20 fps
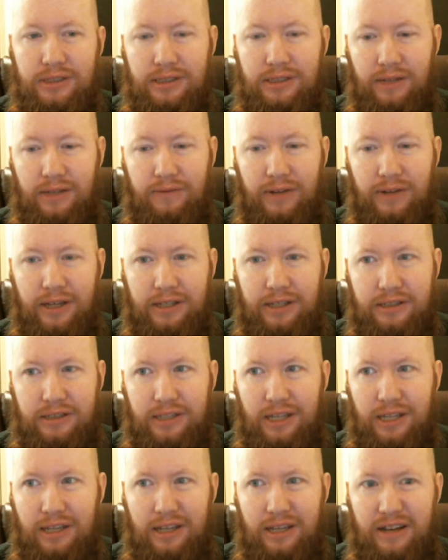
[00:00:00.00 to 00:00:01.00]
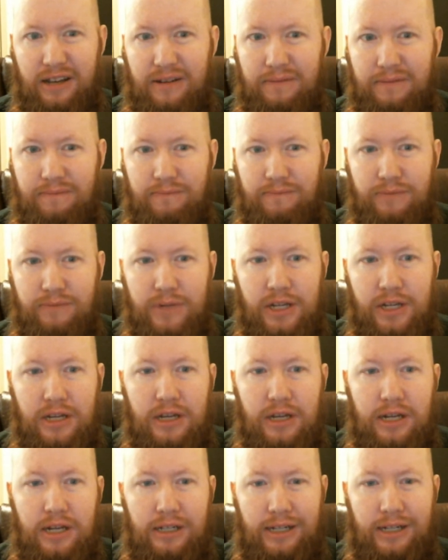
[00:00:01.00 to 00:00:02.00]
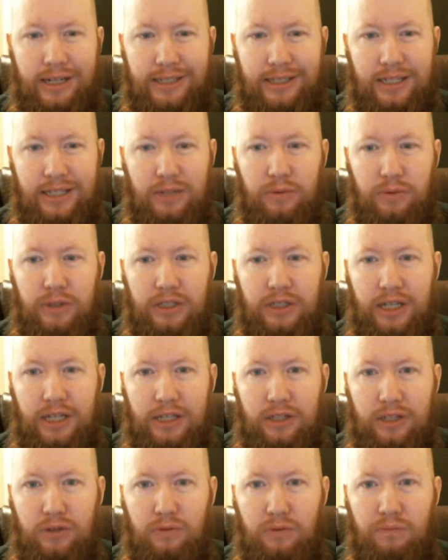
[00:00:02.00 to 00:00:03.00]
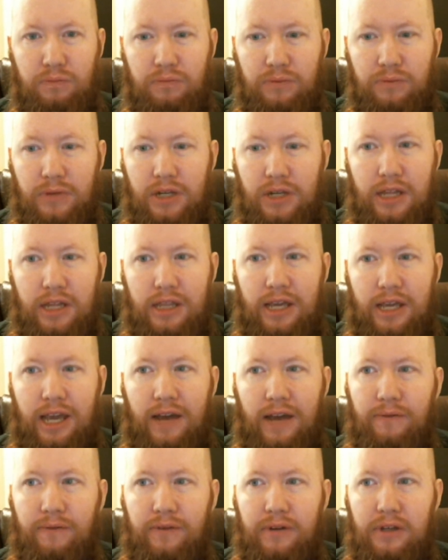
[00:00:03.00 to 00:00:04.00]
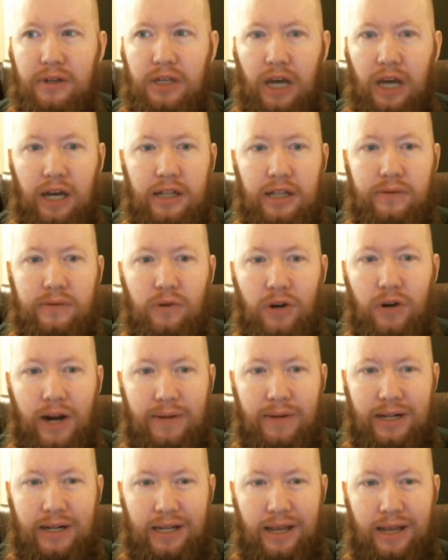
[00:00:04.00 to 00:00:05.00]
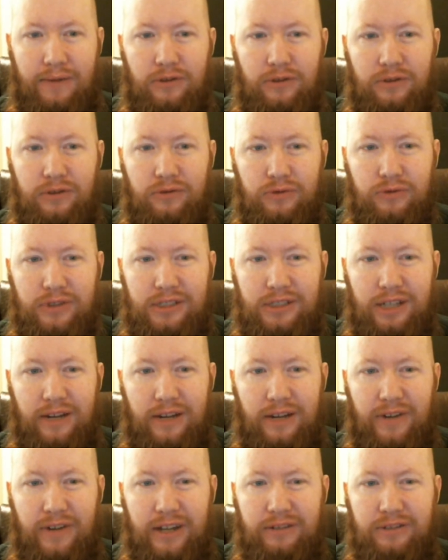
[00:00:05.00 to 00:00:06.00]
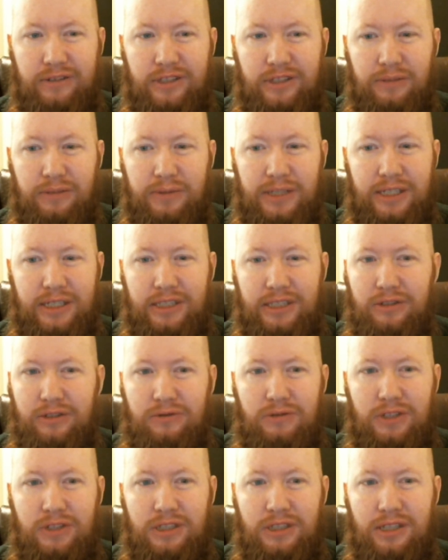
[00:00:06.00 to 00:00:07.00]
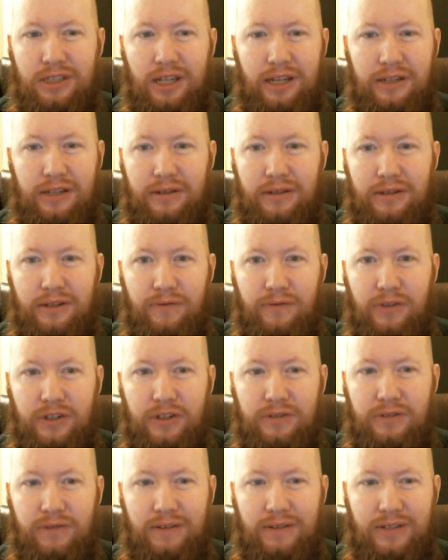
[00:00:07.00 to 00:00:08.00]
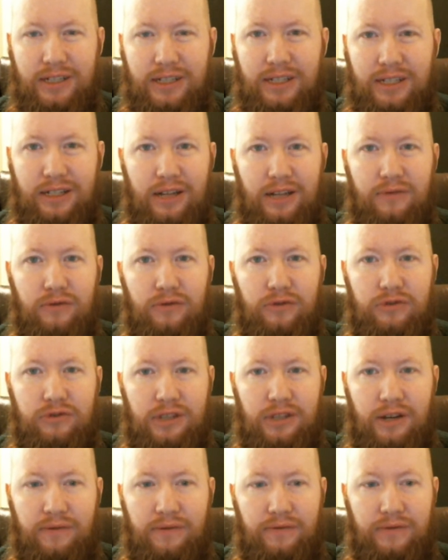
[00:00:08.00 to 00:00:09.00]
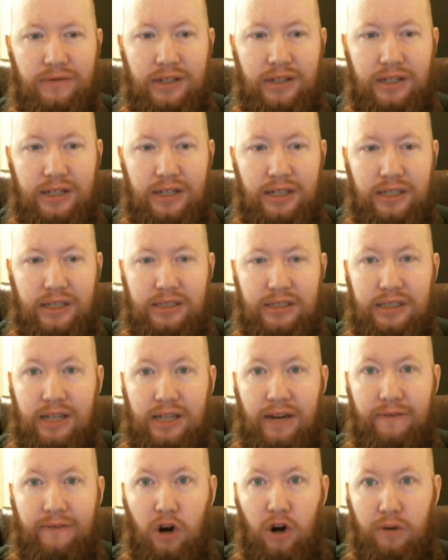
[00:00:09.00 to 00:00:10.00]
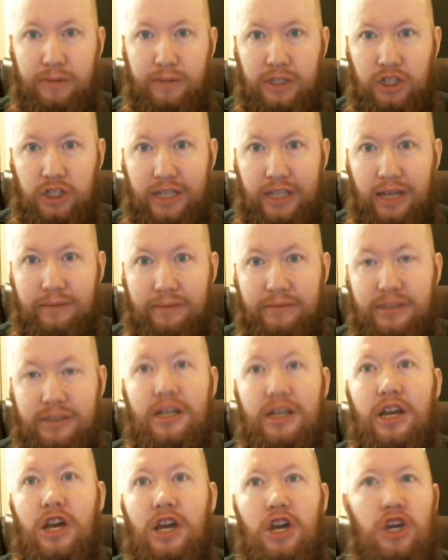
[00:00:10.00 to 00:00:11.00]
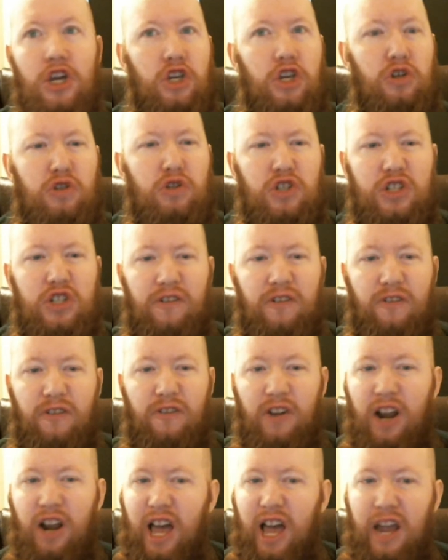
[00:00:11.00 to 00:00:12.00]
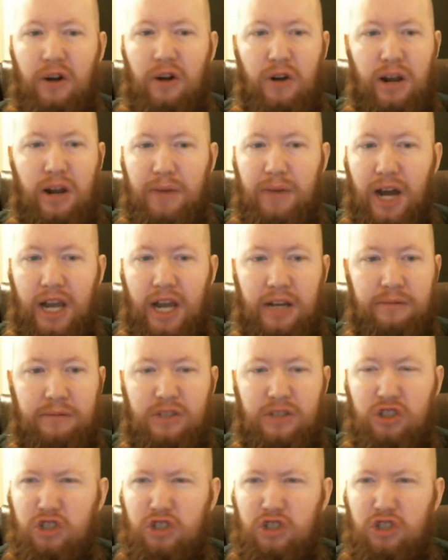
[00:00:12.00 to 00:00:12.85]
Stuff like, say, Destiny, where it's like they have guns for every level, which I find stupid, because you just, like, the first 5 to 10 levels of any of these kind of RPG games, you just fly right by them.